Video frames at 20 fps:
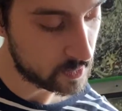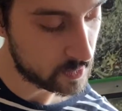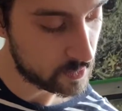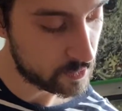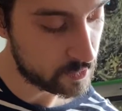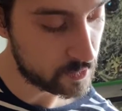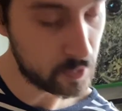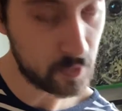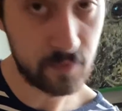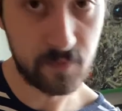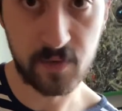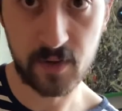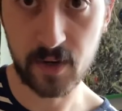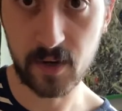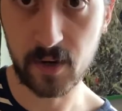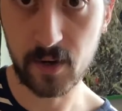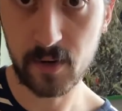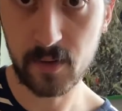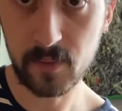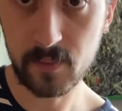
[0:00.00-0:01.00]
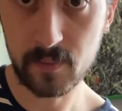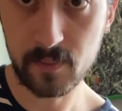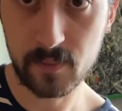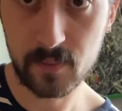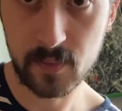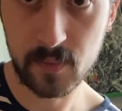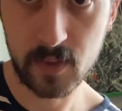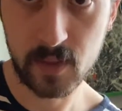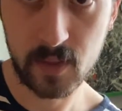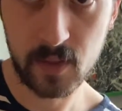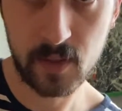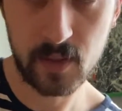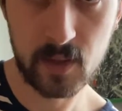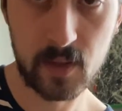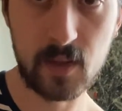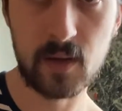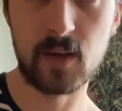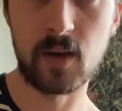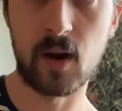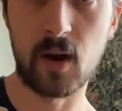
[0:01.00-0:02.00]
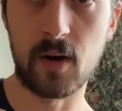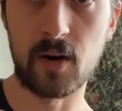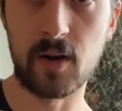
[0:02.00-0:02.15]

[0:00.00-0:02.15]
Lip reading: third finger. Our